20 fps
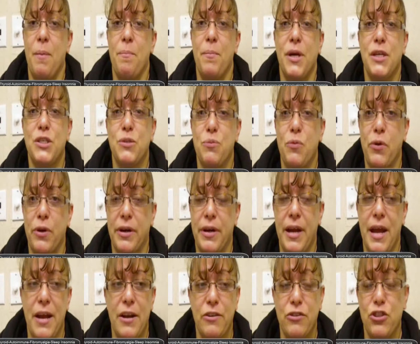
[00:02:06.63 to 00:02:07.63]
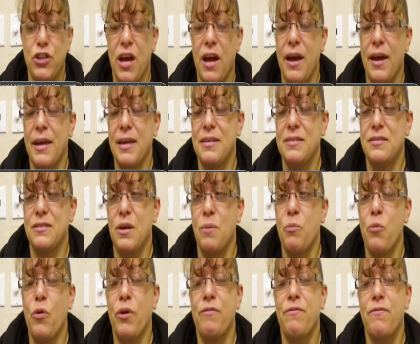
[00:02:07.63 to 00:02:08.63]
I'm much more energized, I'm
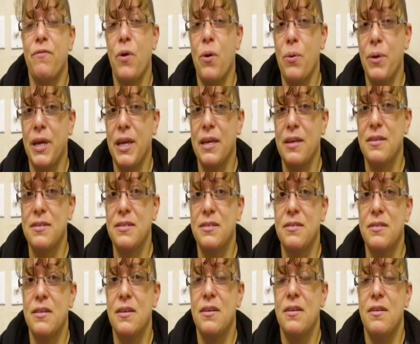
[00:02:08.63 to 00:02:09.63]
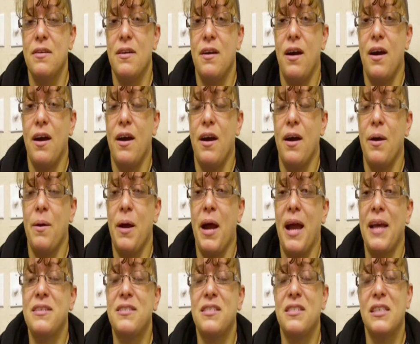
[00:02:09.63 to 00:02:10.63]
more focused,
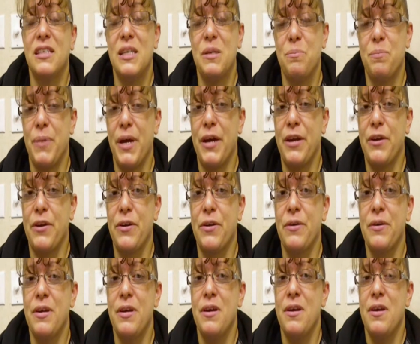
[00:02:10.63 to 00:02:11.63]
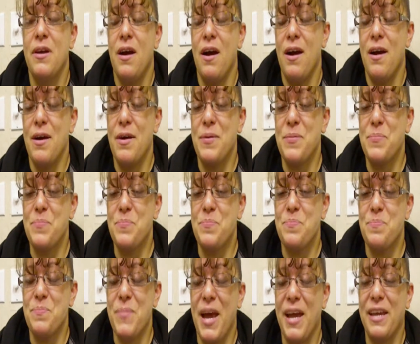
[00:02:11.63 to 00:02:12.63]
I sleep better.
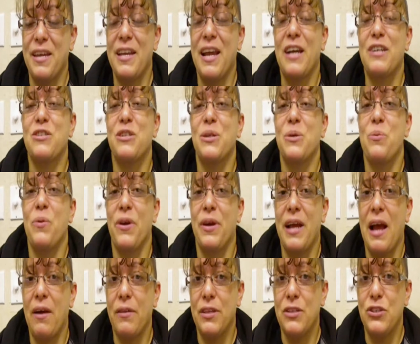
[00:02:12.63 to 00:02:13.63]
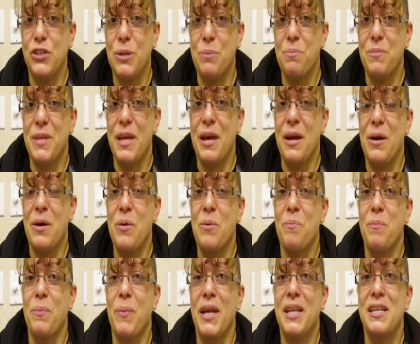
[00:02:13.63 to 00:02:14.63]
I can actually work out in the gym now.
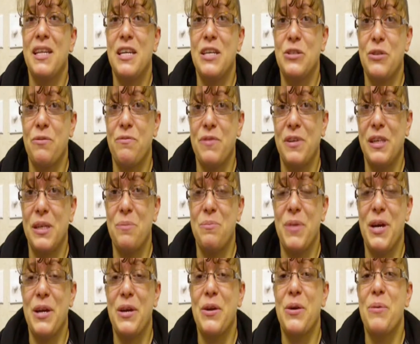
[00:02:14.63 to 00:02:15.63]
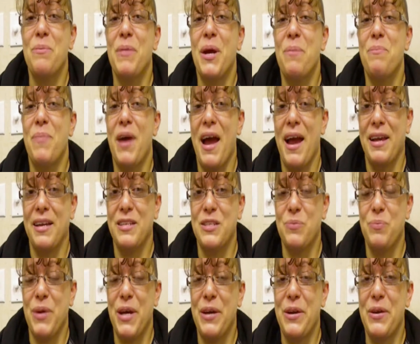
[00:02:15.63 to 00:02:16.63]
My knees are feeling better, my back is
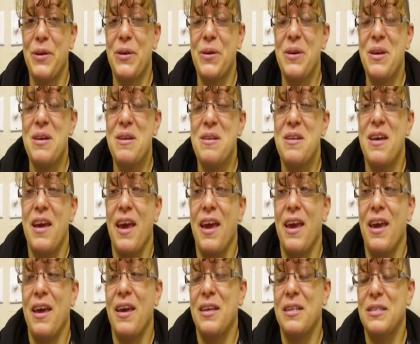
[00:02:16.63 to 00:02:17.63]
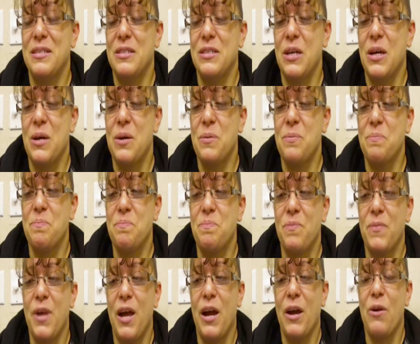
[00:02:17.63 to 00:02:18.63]
better, and
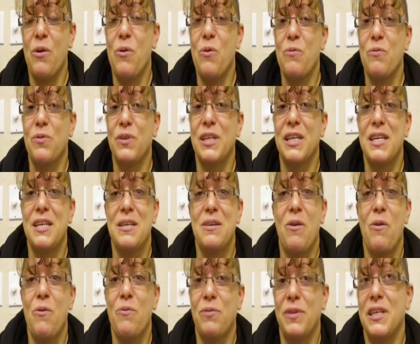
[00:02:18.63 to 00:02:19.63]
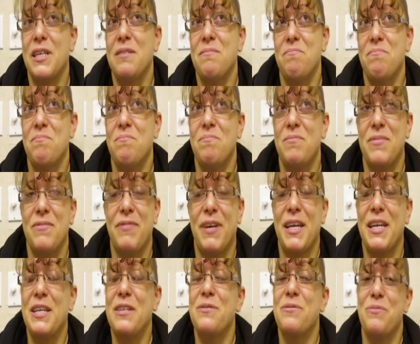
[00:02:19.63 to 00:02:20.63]
I hopefully if I
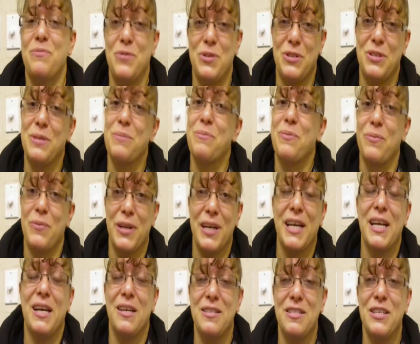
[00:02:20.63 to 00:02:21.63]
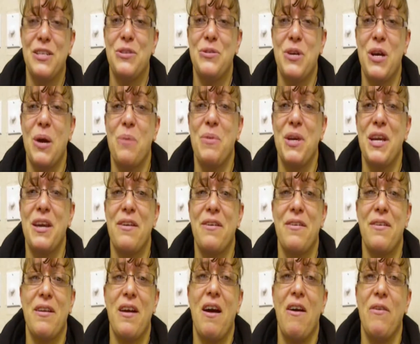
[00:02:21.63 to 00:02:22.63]
can, when I continue coming
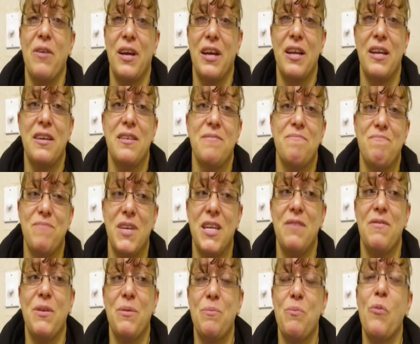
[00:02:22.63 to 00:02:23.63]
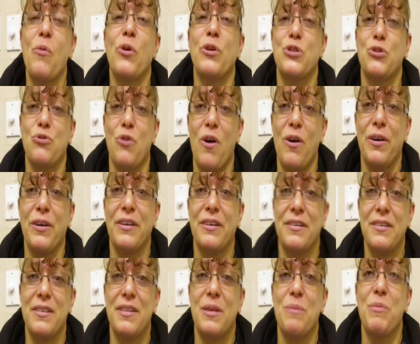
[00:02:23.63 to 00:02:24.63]
here, I'll get even more
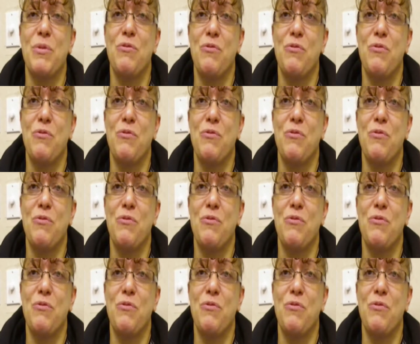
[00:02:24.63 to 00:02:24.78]
stronger than